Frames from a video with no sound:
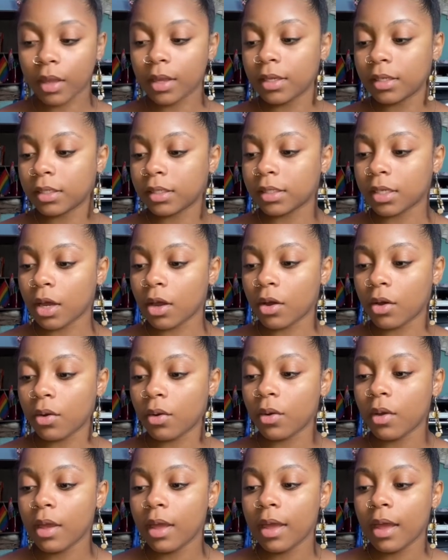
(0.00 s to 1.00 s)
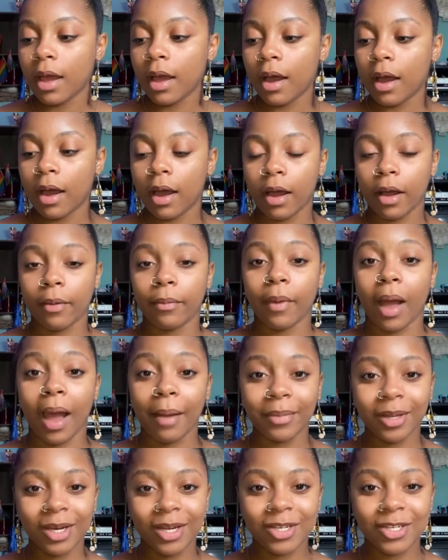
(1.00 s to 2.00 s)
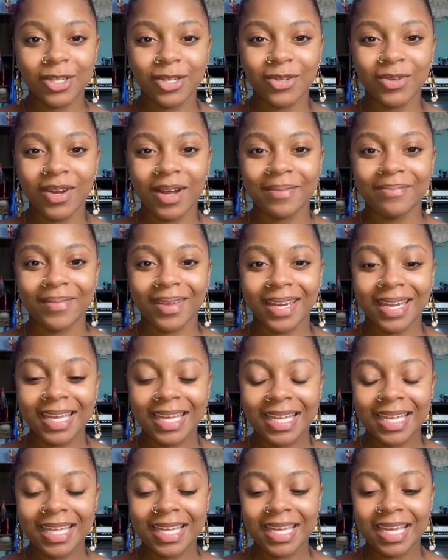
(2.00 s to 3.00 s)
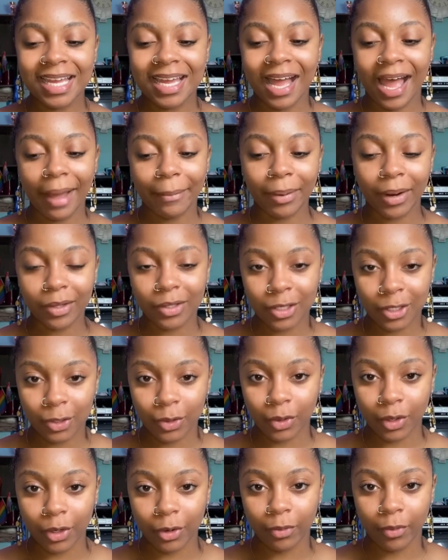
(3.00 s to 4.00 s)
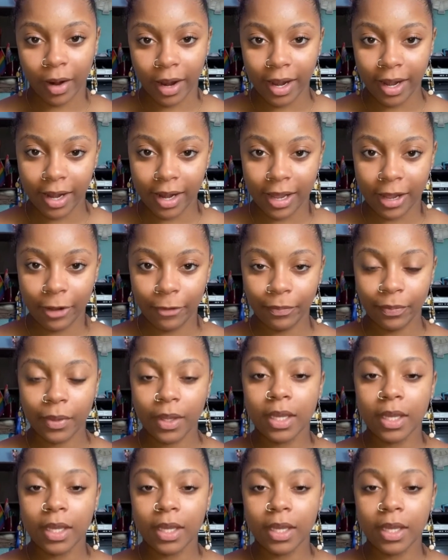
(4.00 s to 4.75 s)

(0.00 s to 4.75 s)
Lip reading: So I'm gonna do a mini eyebrow tutorial right now.